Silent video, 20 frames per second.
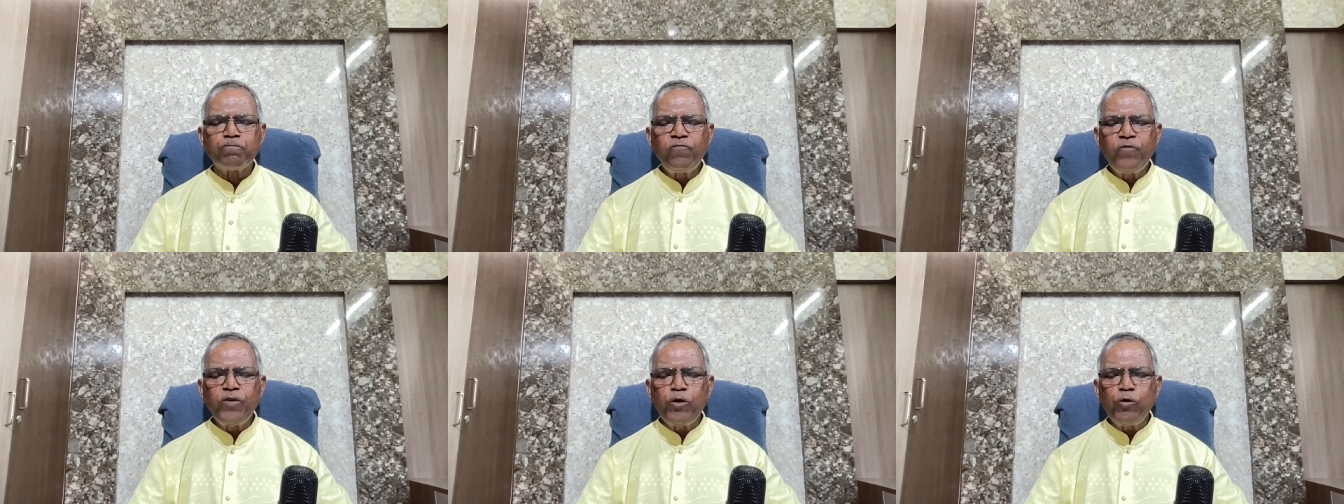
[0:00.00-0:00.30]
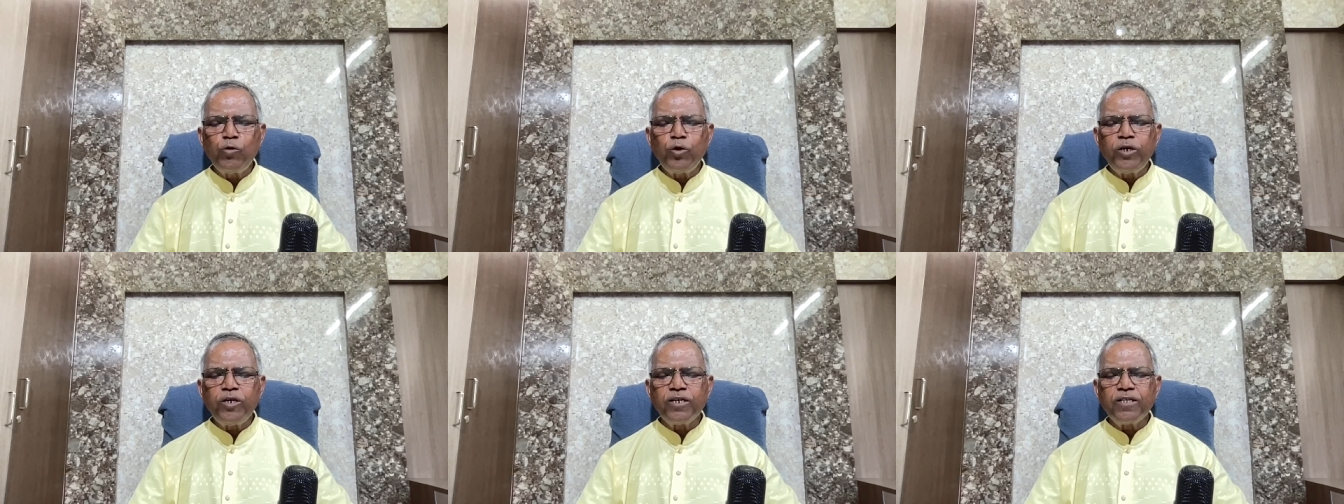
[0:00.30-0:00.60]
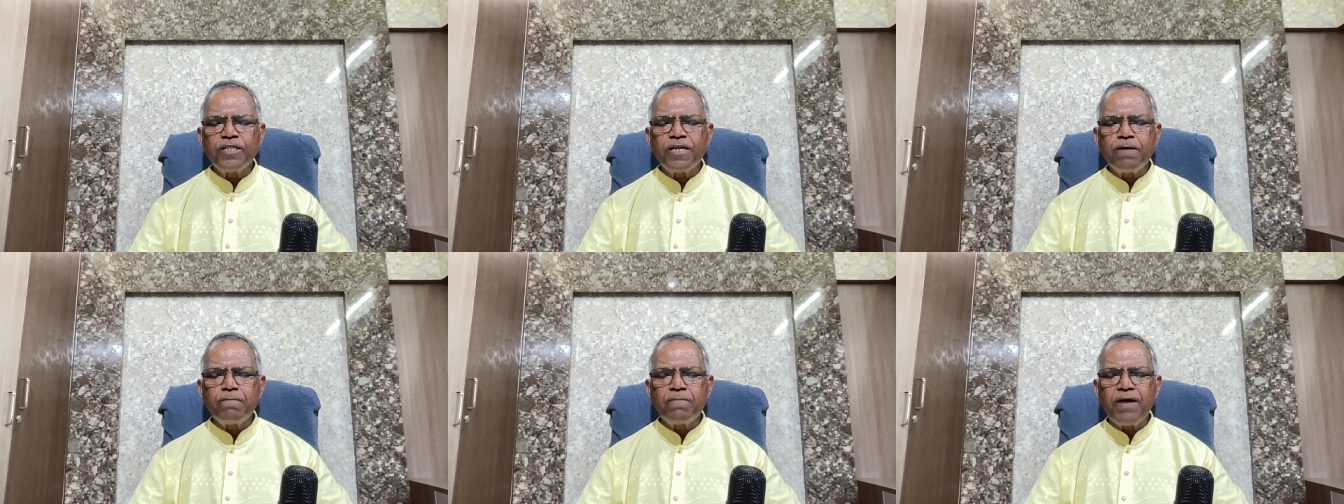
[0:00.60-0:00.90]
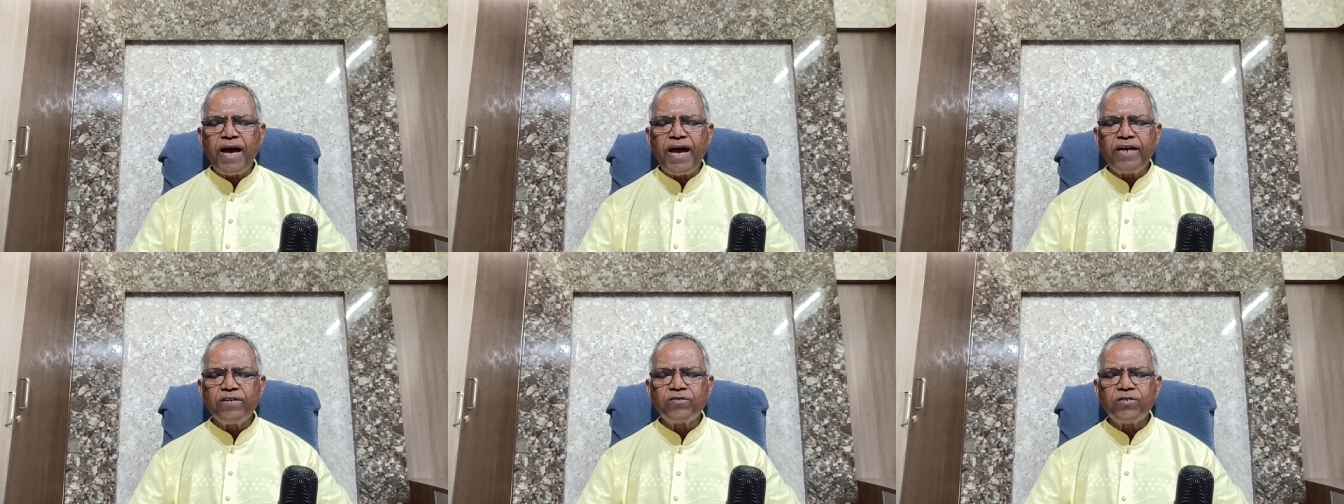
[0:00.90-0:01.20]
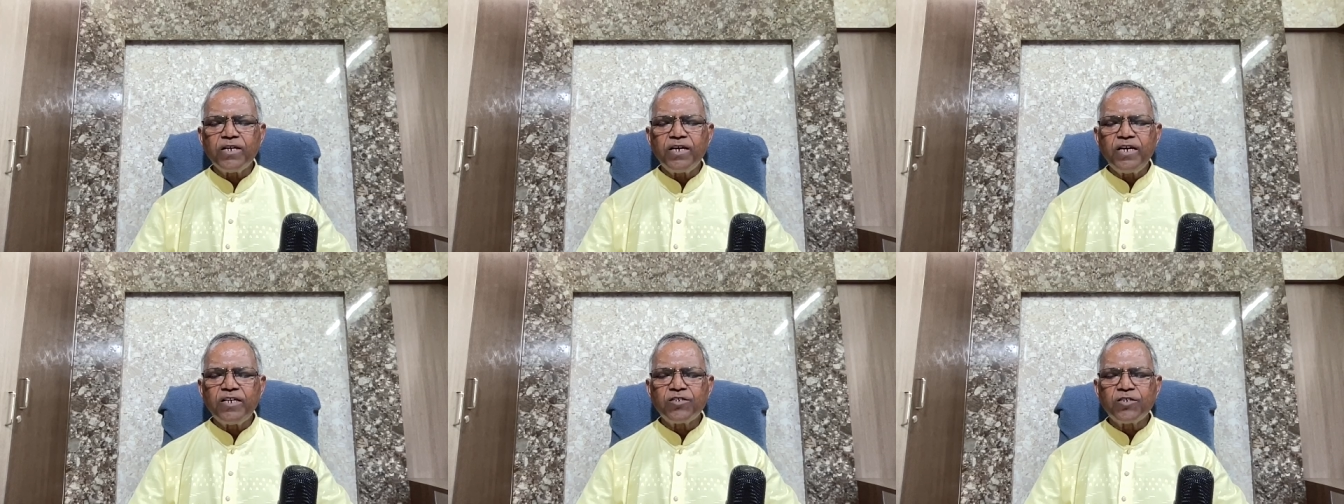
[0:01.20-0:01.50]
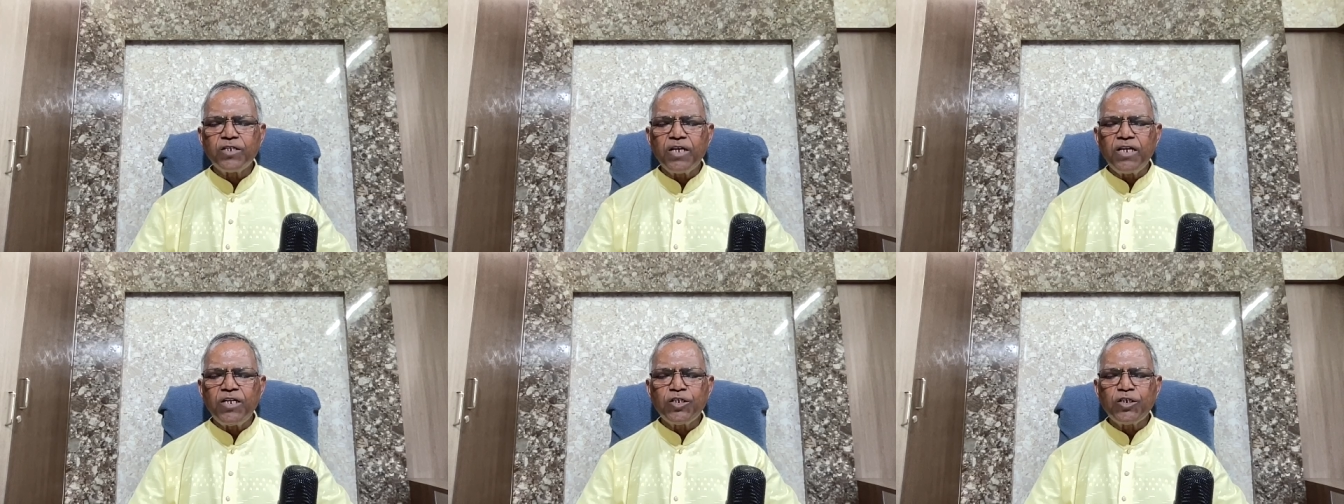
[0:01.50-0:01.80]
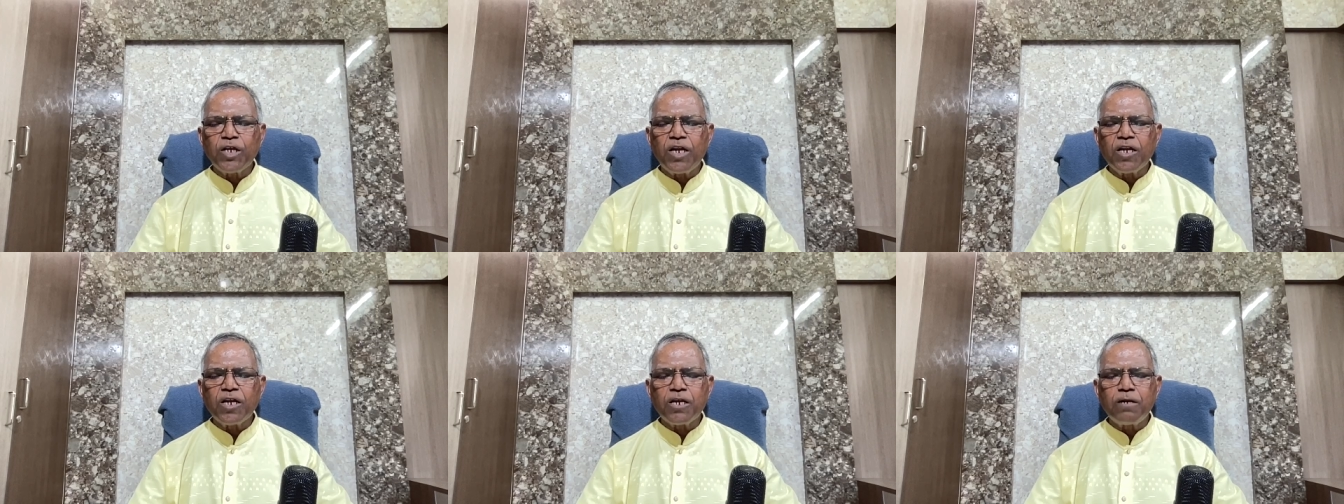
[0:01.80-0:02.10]
viewing them as
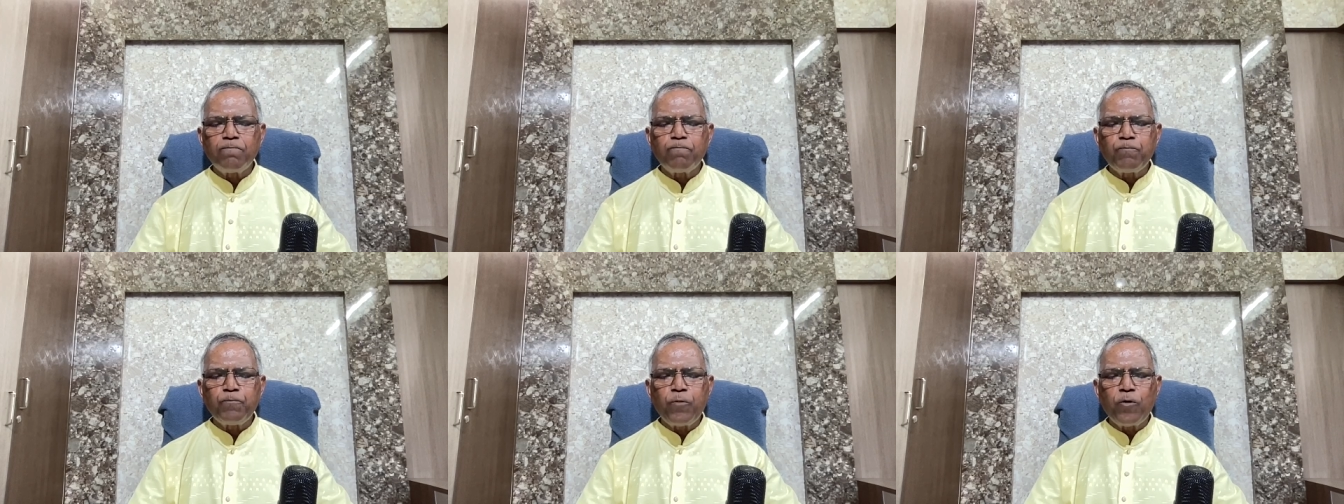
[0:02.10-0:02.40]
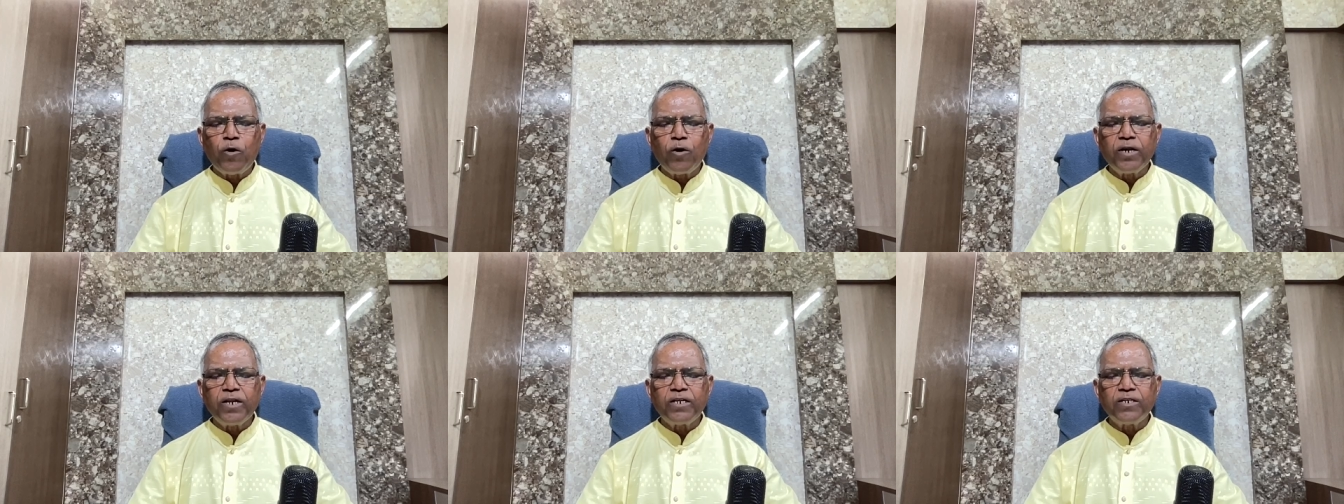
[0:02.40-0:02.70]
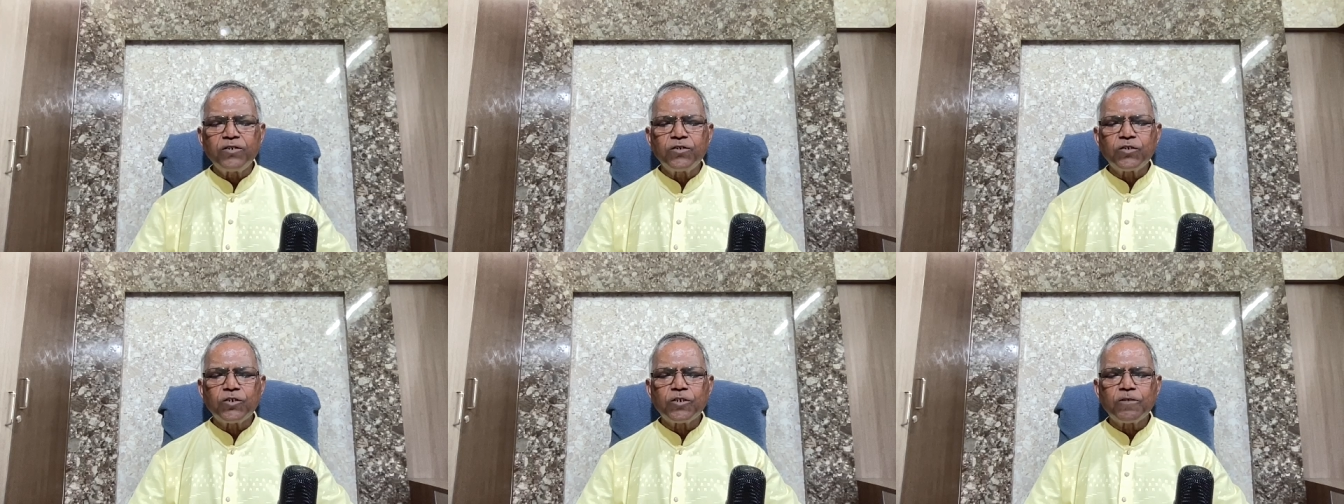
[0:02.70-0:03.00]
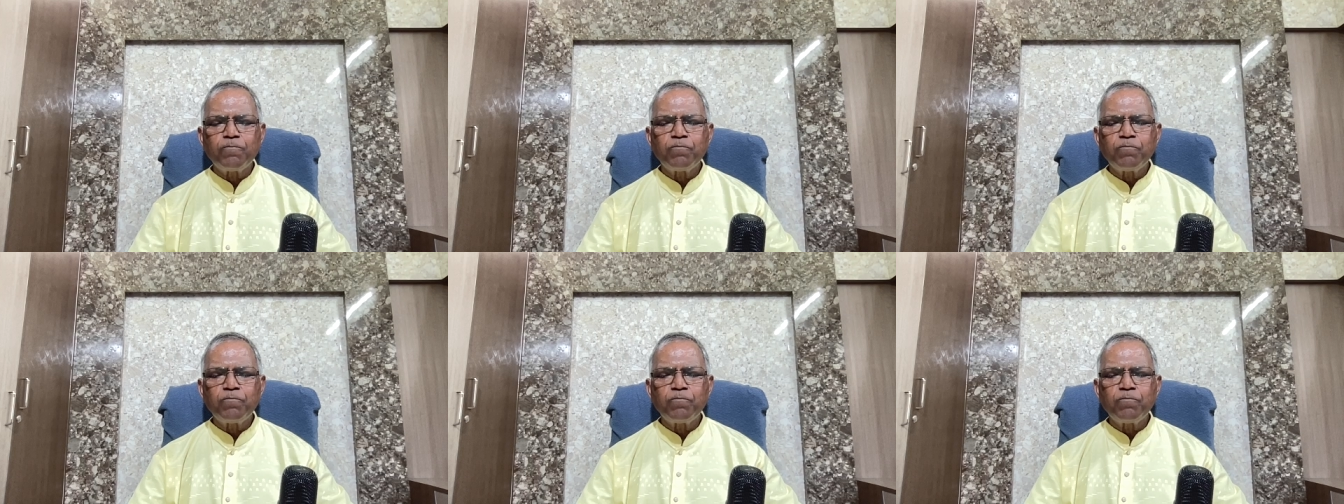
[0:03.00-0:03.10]
essential components